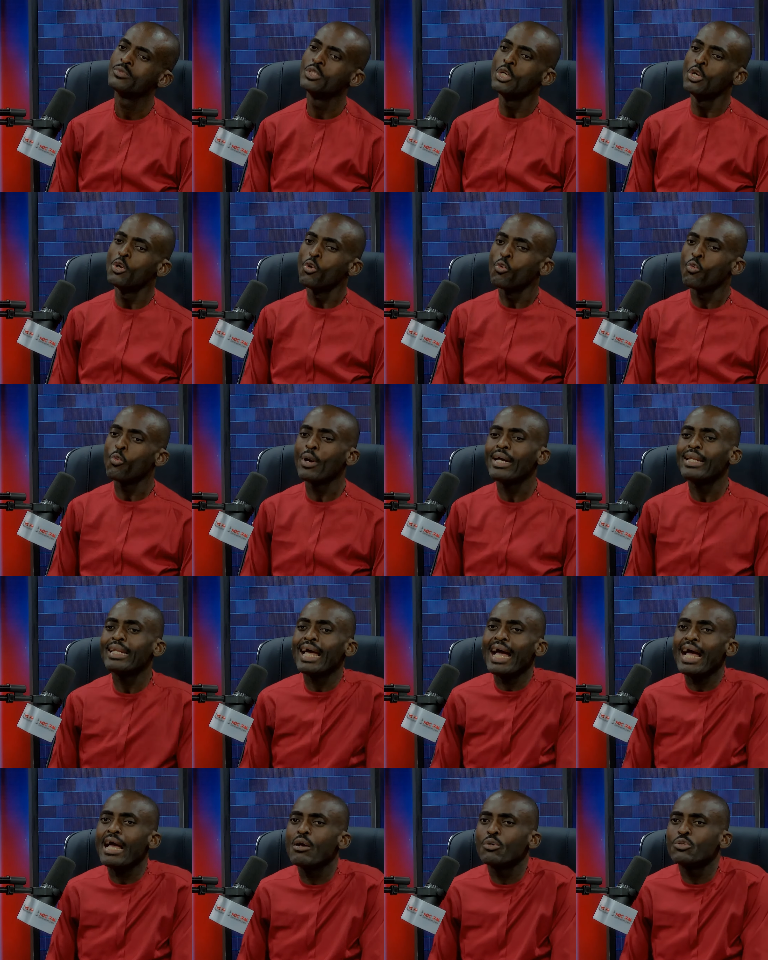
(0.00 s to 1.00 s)
Well,
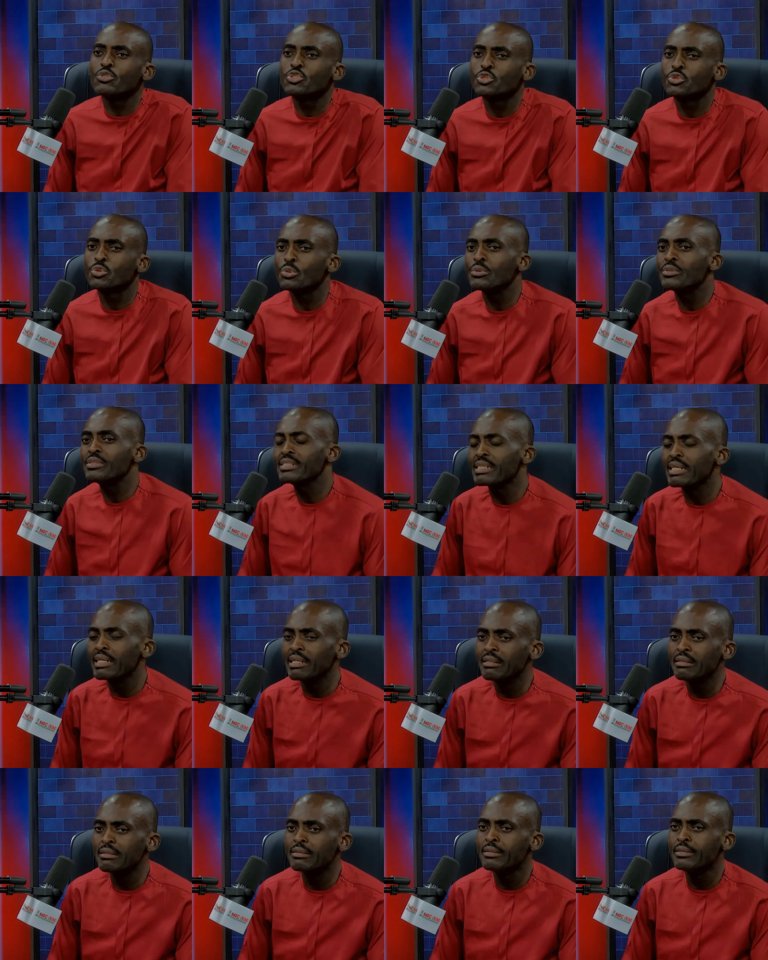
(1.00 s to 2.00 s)
I should
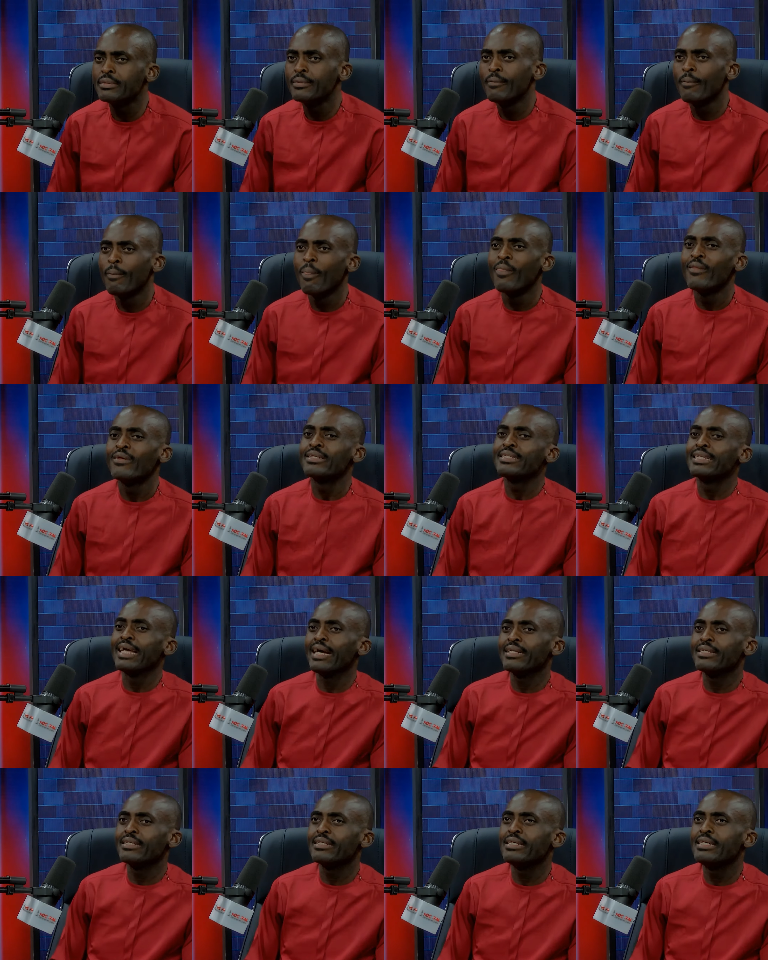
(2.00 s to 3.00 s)
say
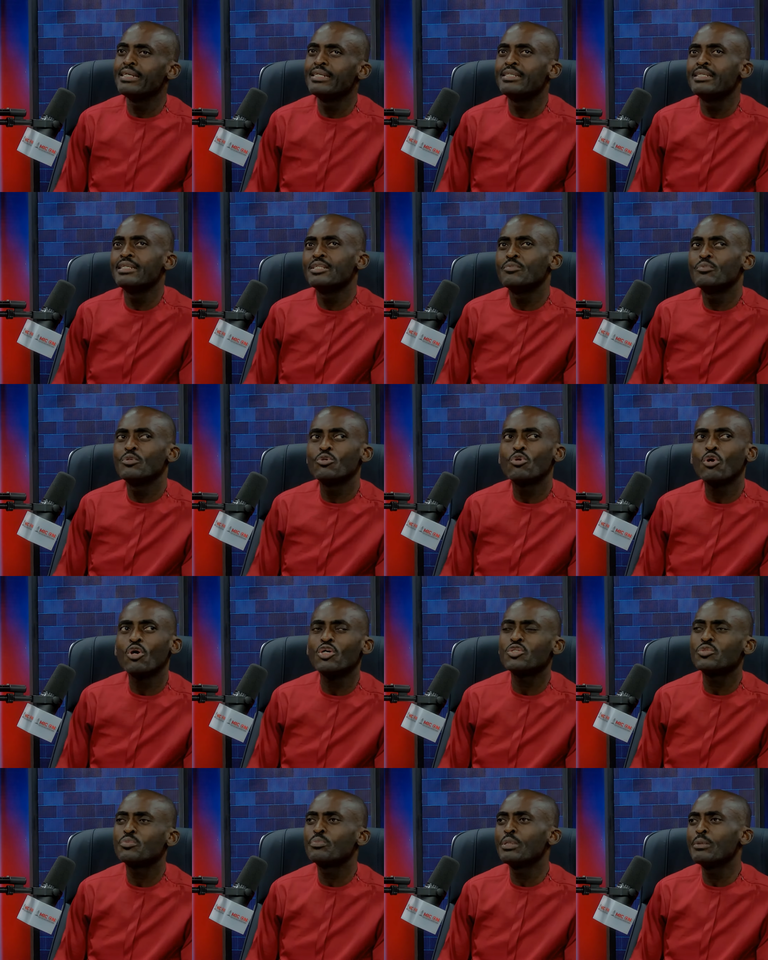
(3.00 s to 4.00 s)
that it is
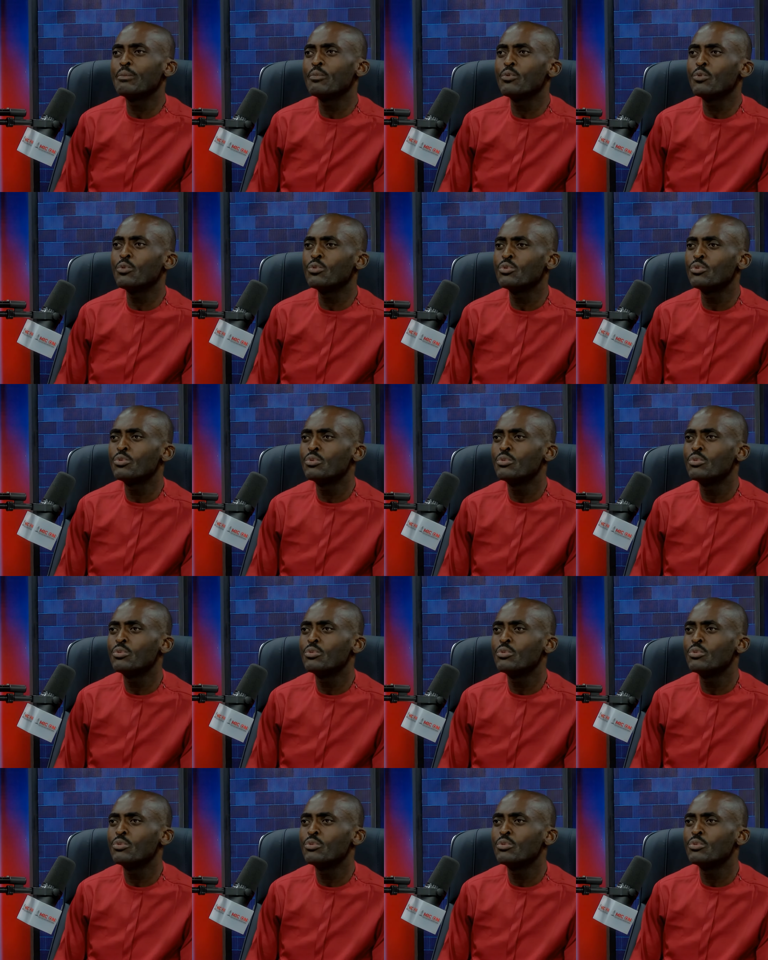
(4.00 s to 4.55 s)
because people